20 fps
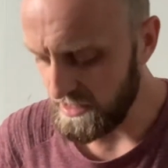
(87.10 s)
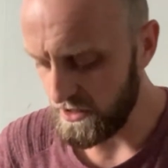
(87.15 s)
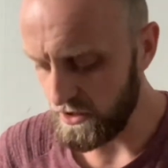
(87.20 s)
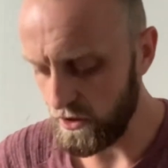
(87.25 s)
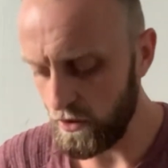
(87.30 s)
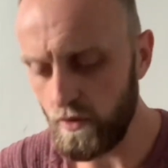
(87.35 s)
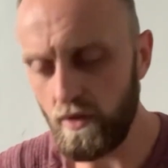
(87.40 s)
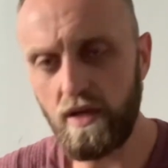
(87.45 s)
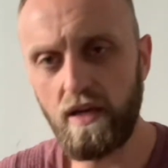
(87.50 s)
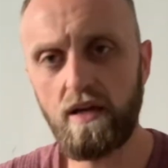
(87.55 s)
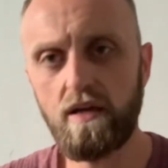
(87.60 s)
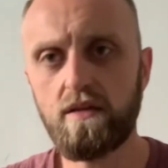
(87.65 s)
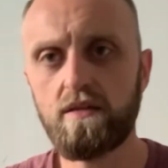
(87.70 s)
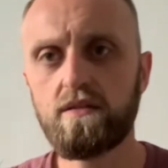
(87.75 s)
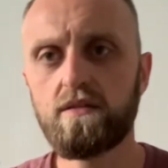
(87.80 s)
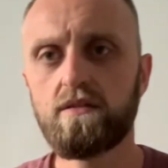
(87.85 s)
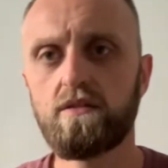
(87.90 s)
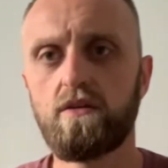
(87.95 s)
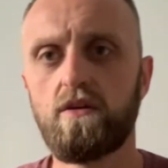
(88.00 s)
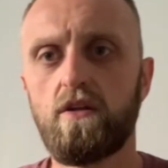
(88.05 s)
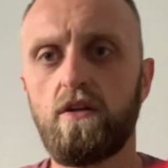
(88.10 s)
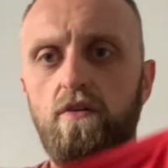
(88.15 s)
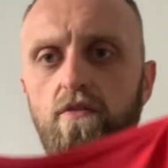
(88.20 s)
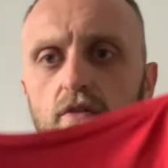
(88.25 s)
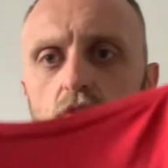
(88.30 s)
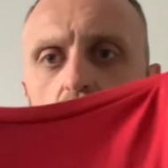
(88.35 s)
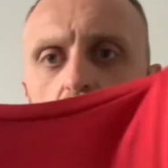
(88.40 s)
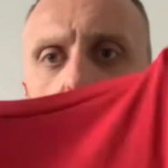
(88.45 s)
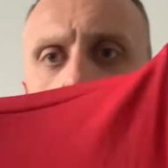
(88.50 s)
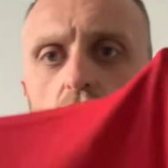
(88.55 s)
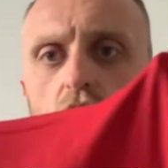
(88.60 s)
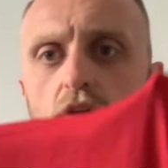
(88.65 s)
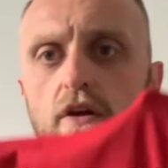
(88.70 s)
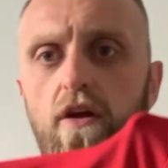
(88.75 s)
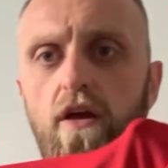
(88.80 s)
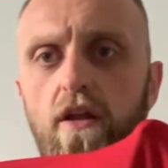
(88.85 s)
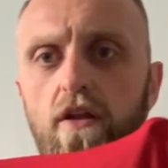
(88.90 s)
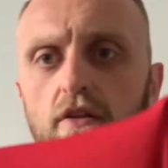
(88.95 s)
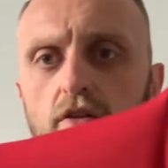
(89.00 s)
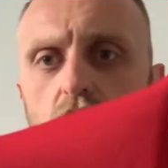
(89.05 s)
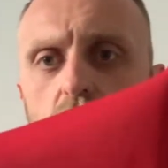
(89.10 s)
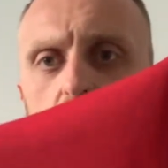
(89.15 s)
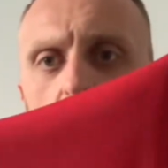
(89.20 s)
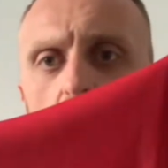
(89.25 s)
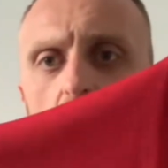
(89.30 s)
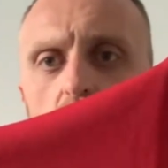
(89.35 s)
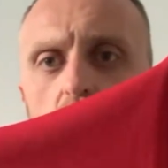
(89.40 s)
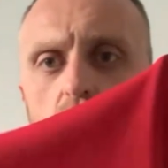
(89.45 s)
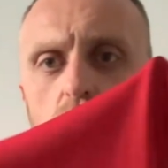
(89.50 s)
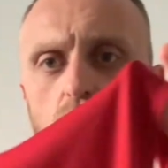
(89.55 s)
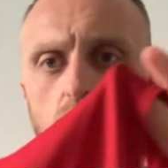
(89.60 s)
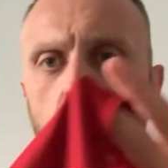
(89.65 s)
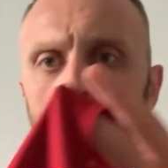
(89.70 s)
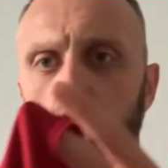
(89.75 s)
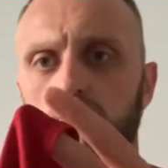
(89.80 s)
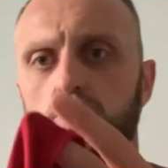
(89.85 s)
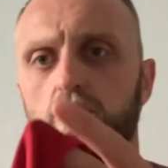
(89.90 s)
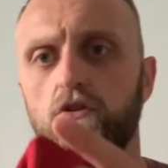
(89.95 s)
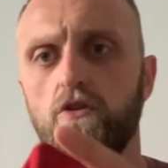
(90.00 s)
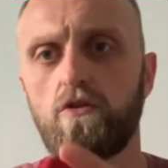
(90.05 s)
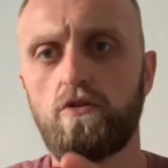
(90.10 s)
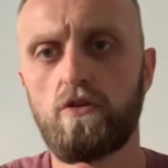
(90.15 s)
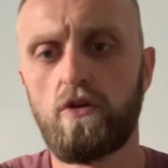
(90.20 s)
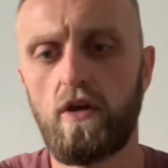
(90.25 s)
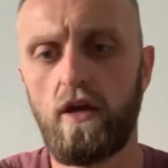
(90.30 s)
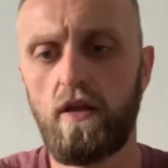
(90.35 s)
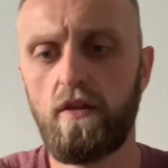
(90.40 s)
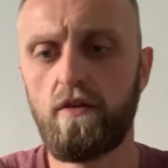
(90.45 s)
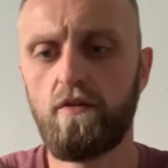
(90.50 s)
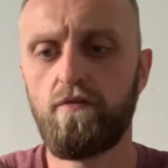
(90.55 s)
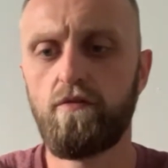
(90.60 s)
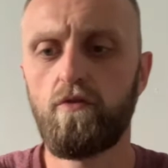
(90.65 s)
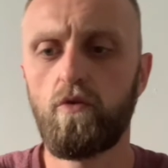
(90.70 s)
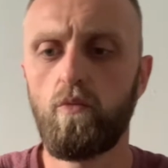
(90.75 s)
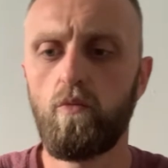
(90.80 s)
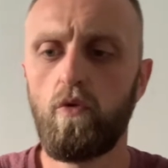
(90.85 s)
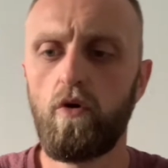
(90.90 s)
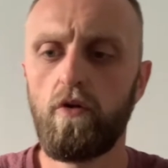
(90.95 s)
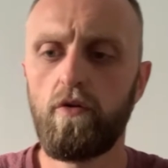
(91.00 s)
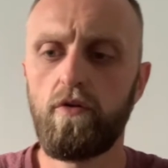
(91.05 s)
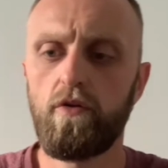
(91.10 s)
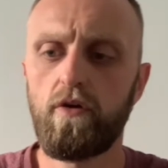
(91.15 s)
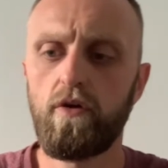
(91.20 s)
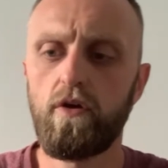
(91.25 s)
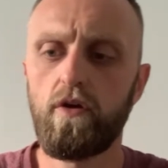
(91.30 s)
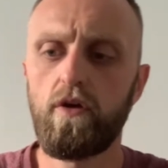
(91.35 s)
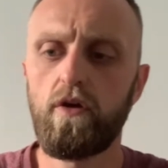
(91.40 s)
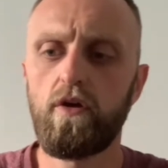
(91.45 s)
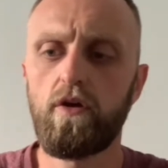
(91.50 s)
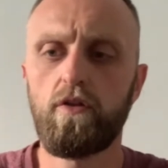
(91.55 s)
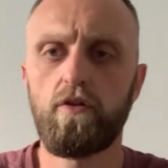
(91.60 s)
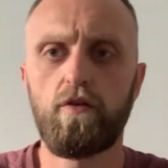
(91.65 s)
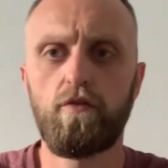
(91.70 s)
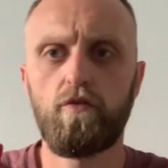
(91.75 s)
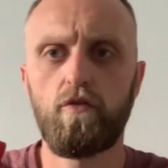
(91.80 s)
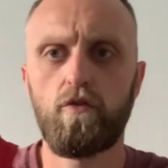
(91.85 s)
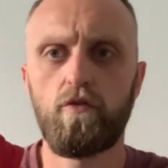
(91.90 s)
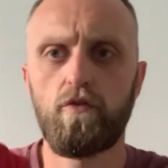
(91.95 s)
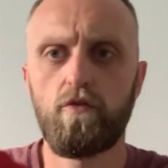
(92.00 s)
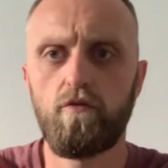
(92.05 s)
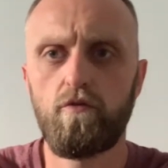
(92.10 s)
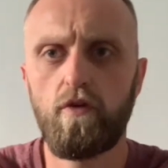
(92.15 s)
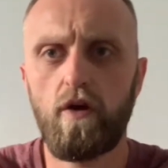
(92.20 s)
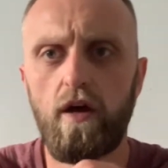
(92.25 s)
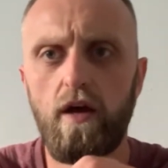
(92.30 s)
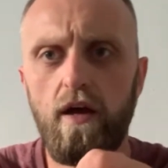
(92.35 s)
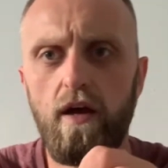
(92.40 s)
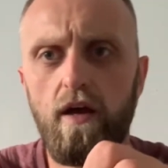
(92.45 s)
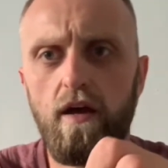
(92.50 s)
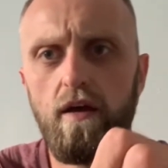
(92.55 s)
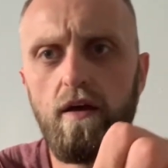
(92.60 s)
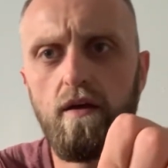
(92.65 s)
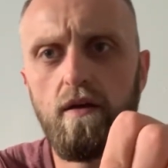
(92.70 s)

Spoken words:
2 years, and again at the start this was constant use. Again, the front one, the front kind